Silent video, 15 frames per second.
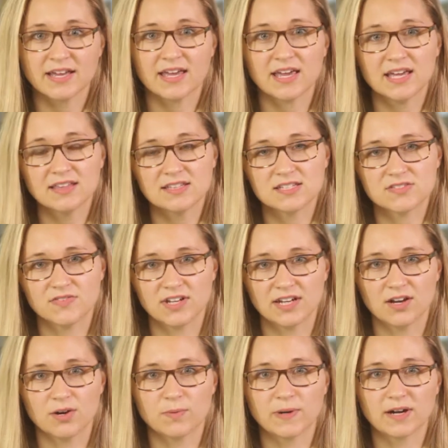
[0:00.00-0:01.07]
In this
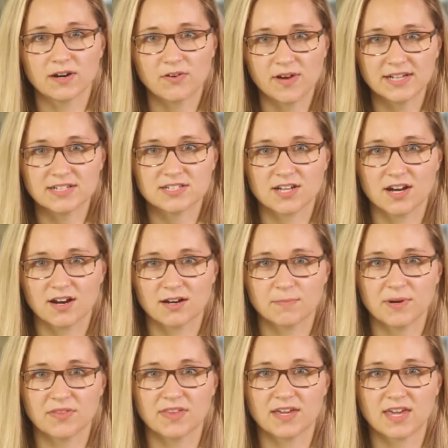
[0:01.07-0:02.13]
video, we are going to talk
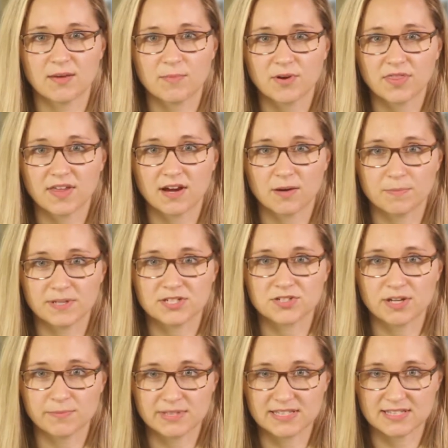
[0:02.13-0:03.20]
about the chemotherapy
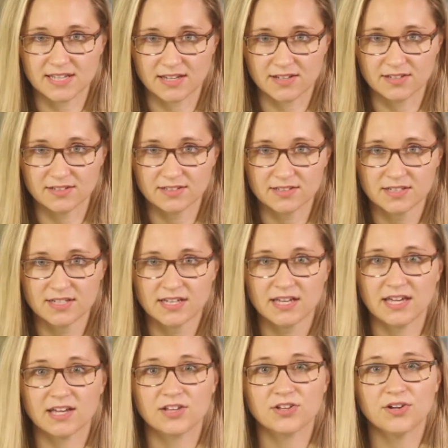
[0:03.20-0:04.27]
treatment cycle,
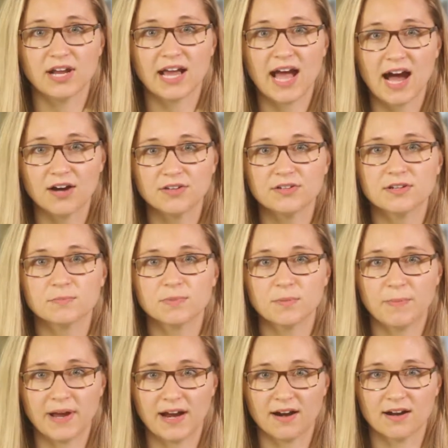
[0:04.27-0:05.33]
including how you can
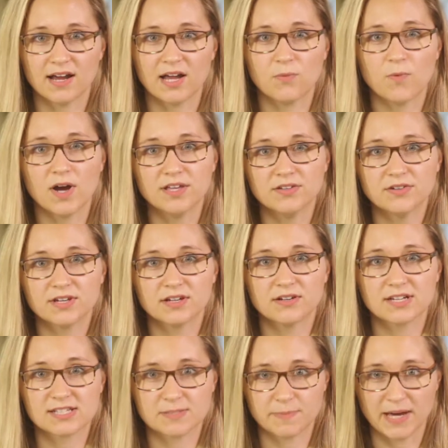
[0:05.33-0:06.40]
prepare and what you can
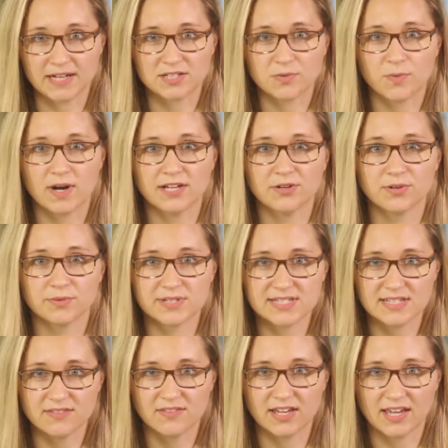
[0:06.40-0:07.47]
expect while you are
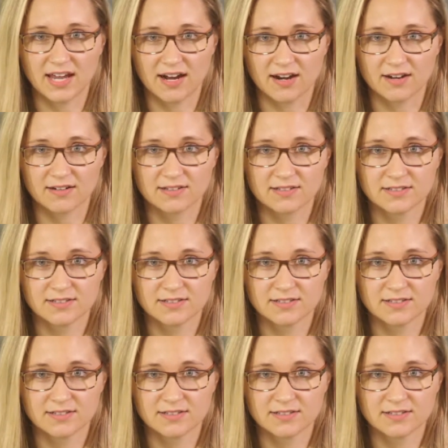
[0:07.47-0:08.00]
receiving care.